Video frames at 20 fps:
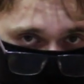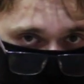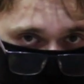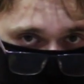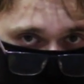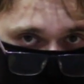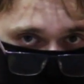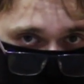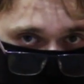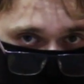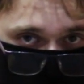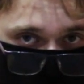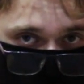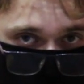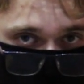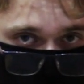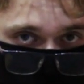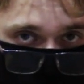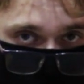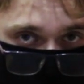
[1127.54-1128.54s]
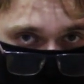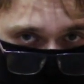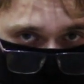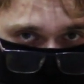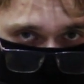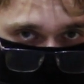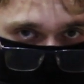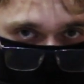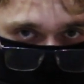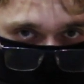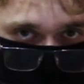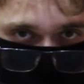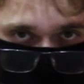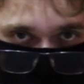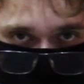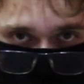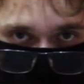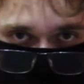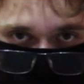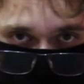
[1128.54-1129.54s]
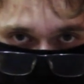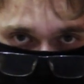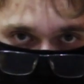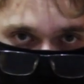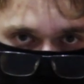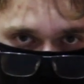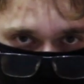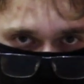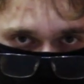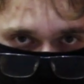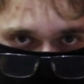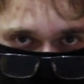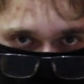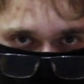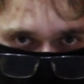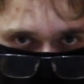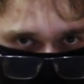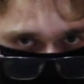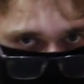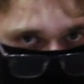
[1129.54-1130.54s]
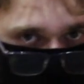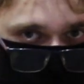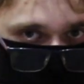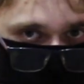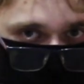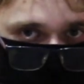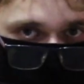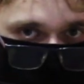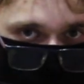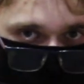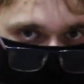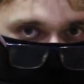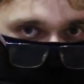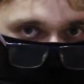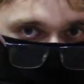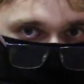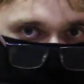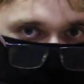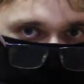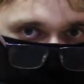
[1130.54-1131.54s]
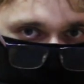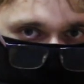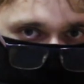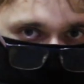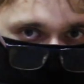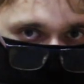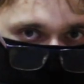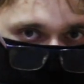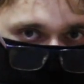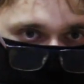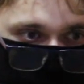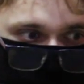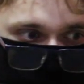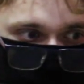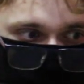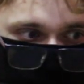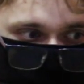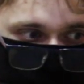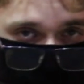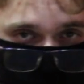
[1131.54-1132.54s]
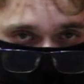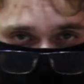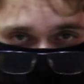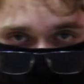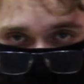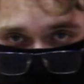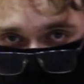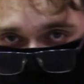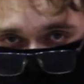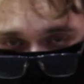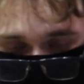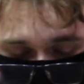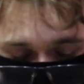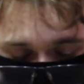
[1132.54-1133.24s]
the burst mode to control the increased firing rate, and pretty